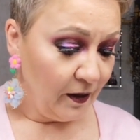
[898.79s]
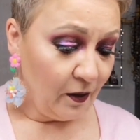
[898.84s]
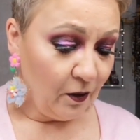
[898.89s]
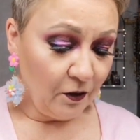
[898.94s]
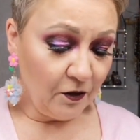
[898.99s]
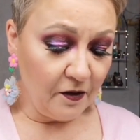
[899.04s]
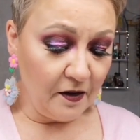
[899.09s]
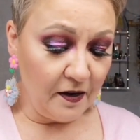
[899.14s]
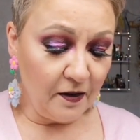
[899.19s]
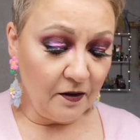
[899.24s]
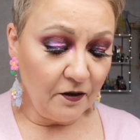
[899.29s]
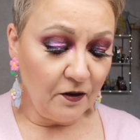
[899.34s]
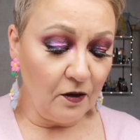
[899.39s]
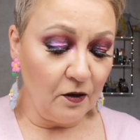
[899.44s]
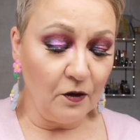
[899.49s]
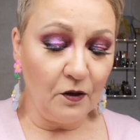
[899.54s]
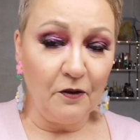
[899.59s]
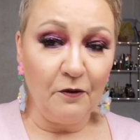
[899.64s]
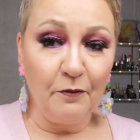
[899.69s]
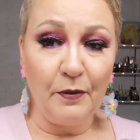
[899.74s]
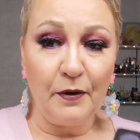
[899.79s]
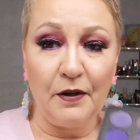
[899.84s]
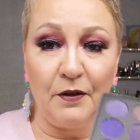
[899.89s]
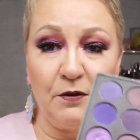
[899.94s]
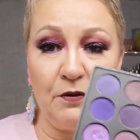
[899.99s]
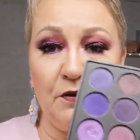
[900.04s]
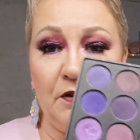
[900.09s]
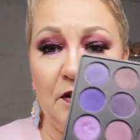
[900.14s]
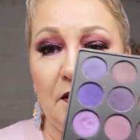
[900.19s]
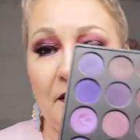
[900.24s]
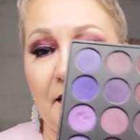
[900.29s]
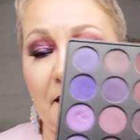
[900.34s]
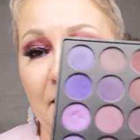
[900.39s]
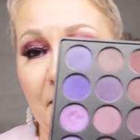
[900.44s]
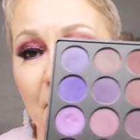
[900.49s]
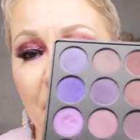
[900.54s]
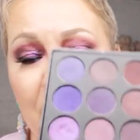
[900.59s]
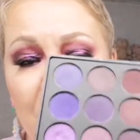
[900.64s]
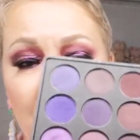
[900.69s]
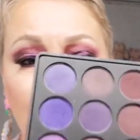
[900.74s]
because there's a lot of browns in
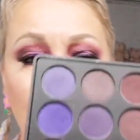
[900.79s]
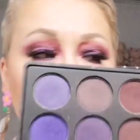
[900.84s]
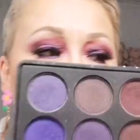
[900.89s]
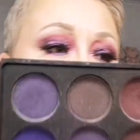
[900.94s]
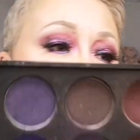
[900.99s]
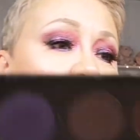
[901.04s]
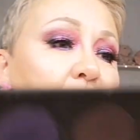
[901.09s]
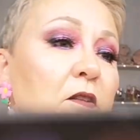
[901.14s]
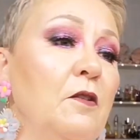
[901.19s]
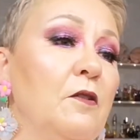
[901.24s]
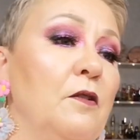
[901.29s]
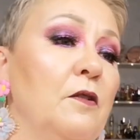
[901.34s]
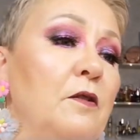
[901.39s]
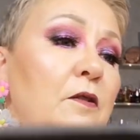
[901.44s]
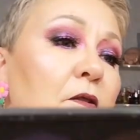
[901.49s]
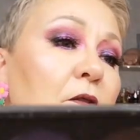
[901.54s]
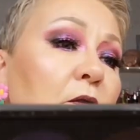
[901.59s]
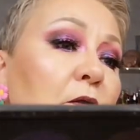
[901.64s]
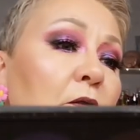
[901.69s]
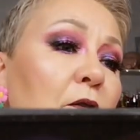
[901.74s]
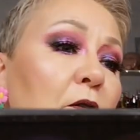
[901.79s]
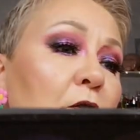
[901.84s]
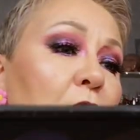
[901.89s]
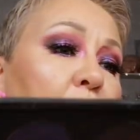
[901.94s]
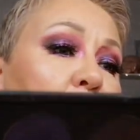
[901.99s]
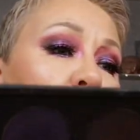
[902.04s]
here. This is the